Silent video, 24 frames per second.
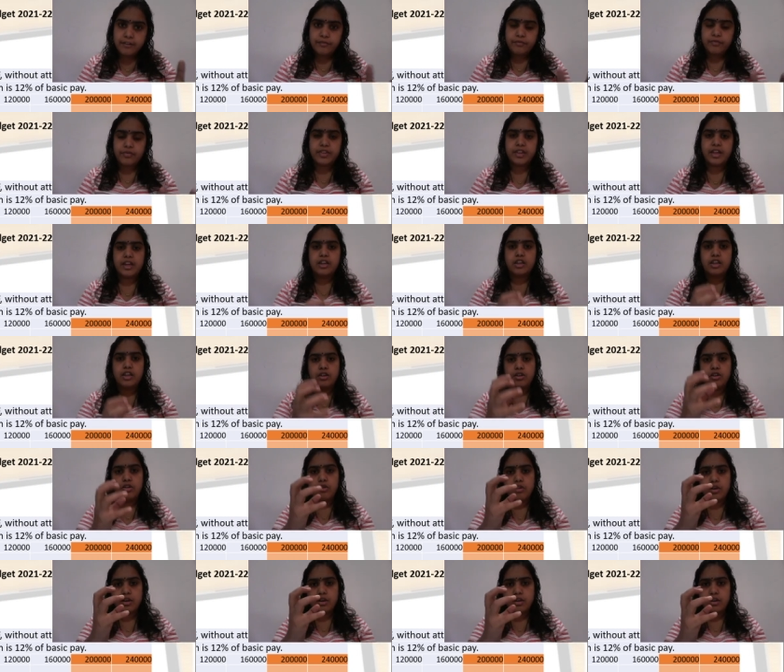then
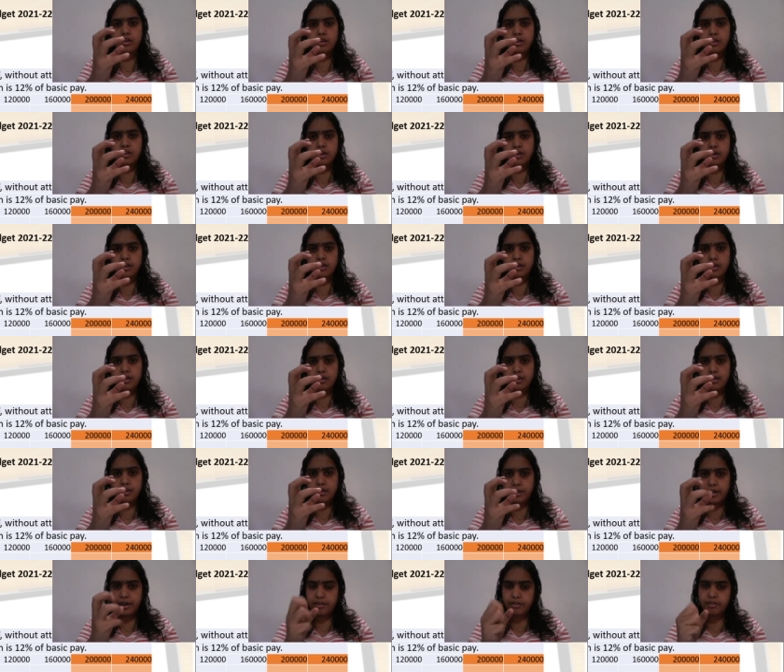your
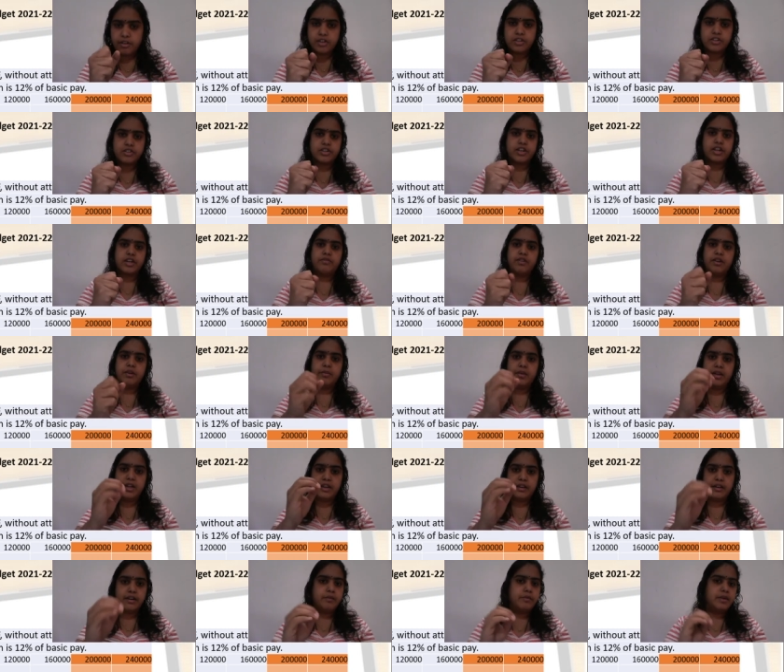uh, interest rate will be a
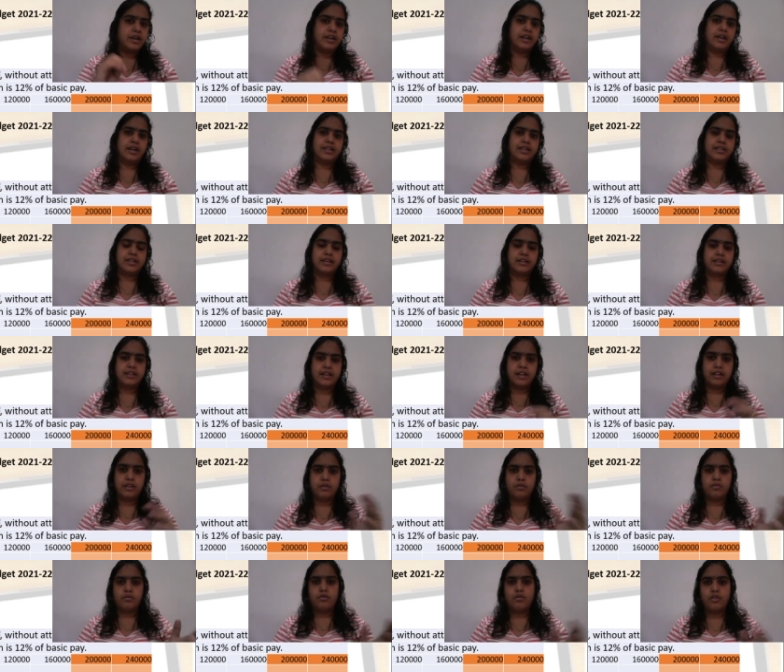little bit lesser
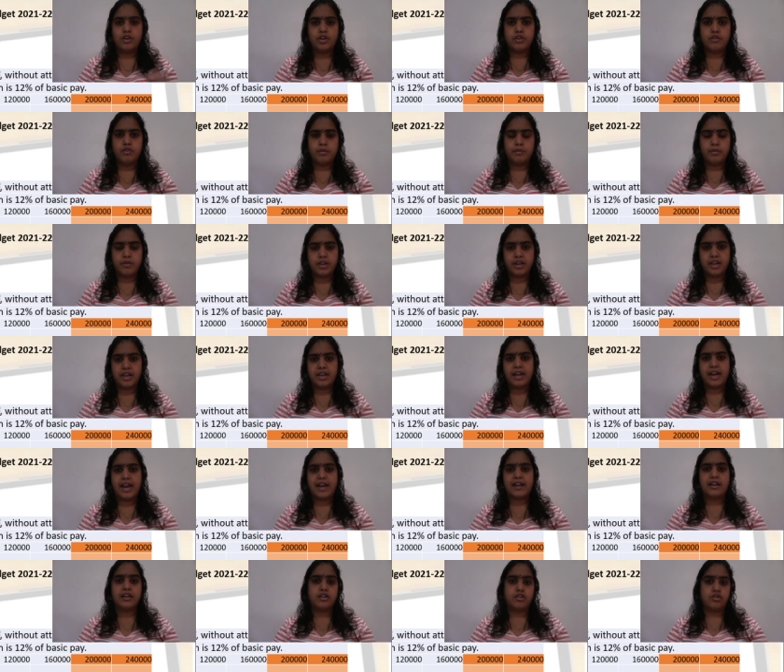than what you are putting
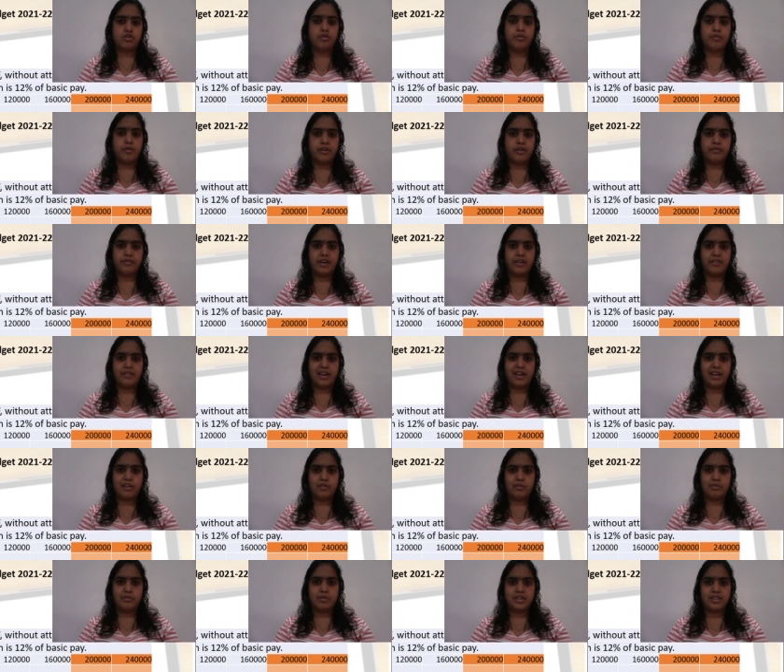at 2.5 lakh
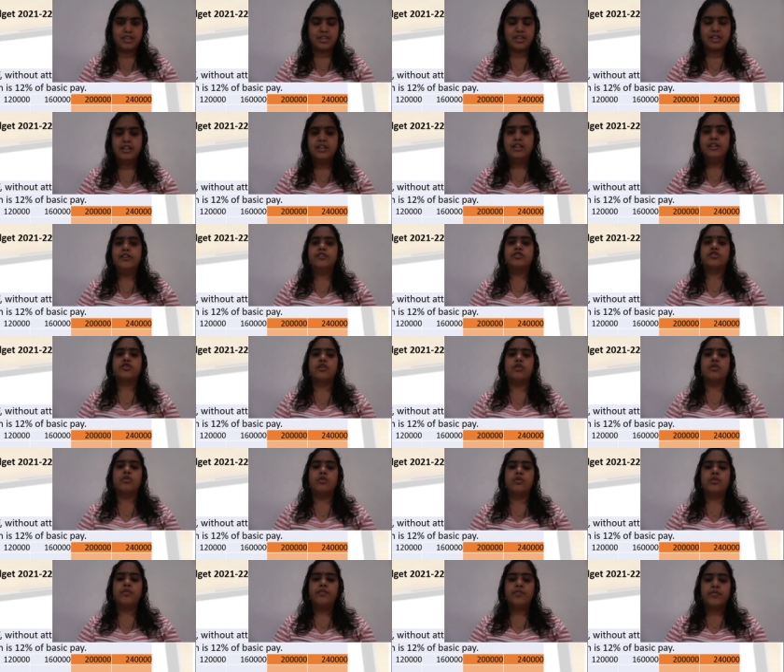rupees.
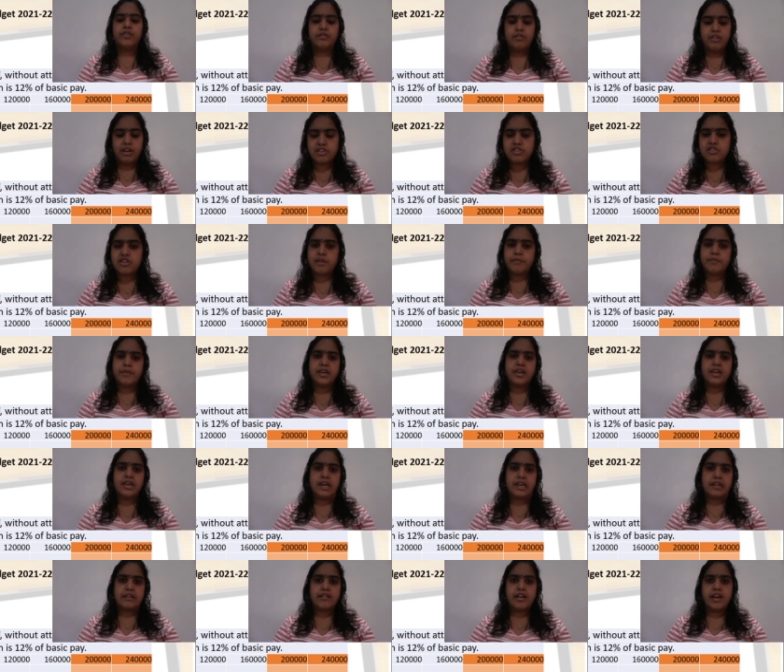So we are stopping
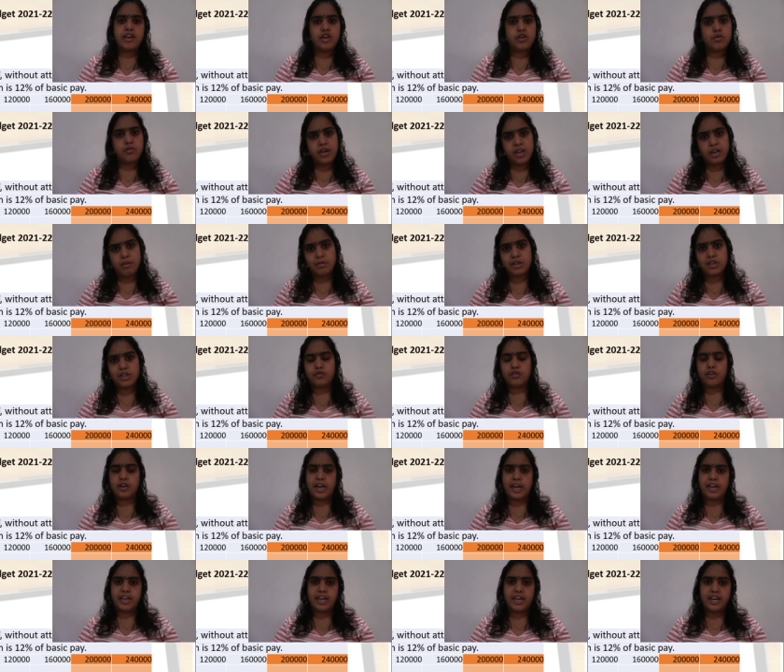here. Thank you very much for
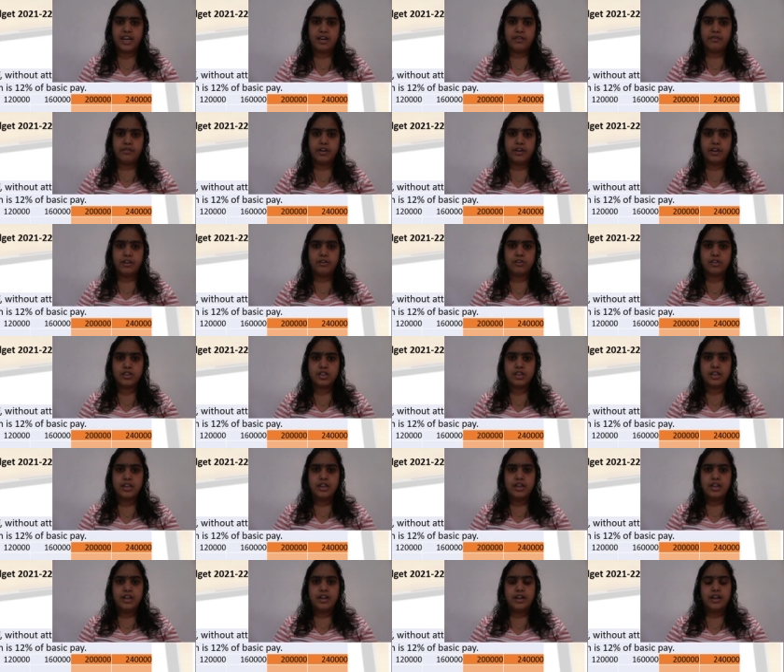liking our videos.
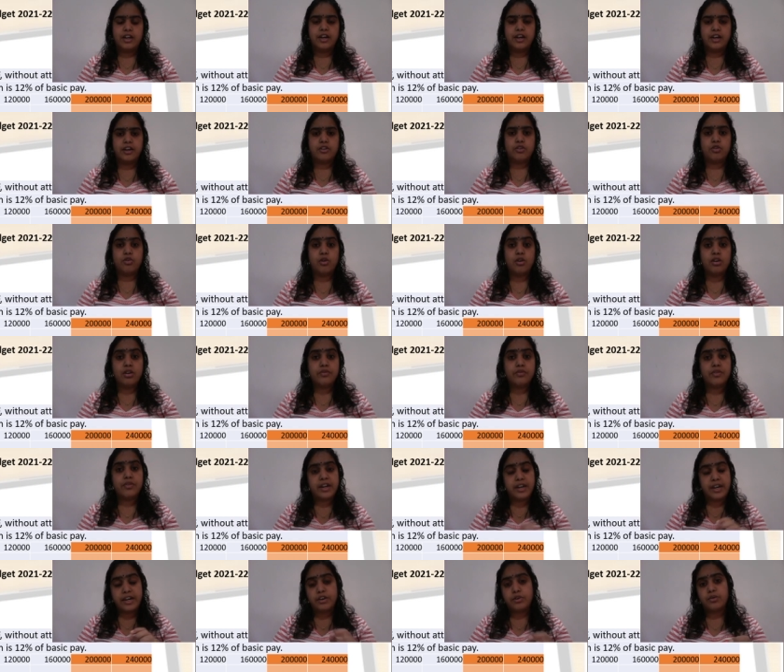Uh, don't
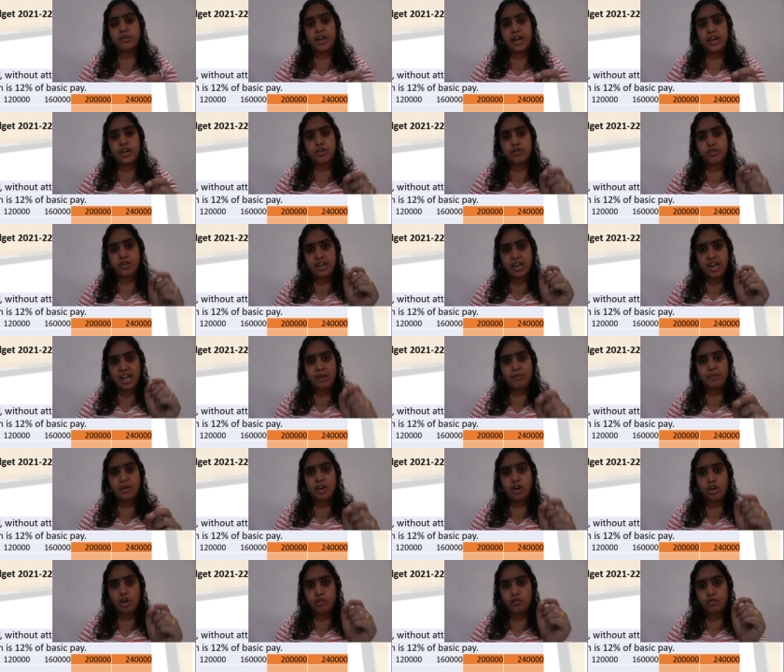forget to write your name
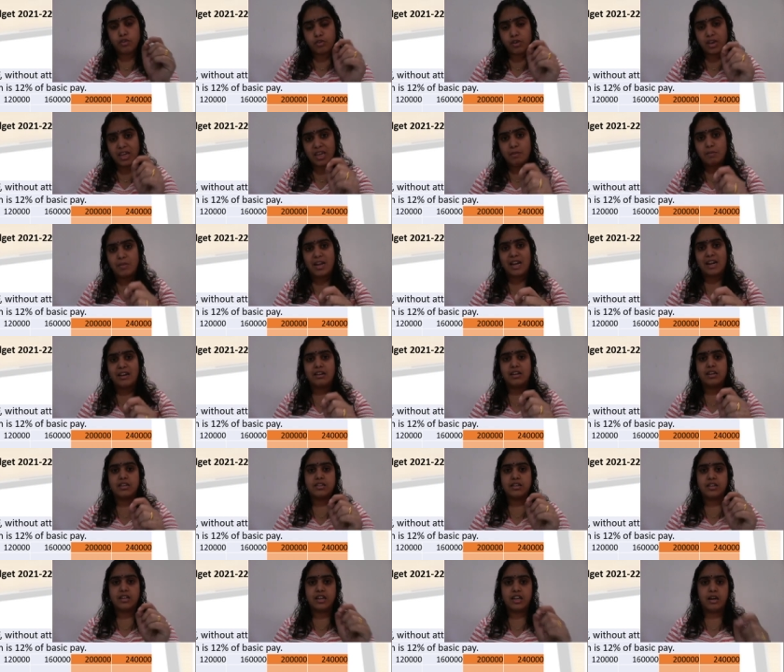along with your email
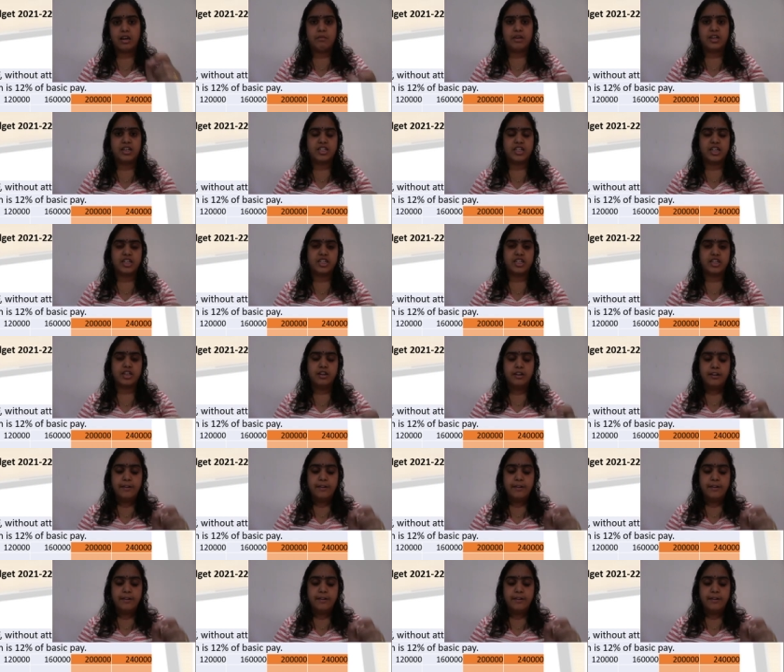address in the comment section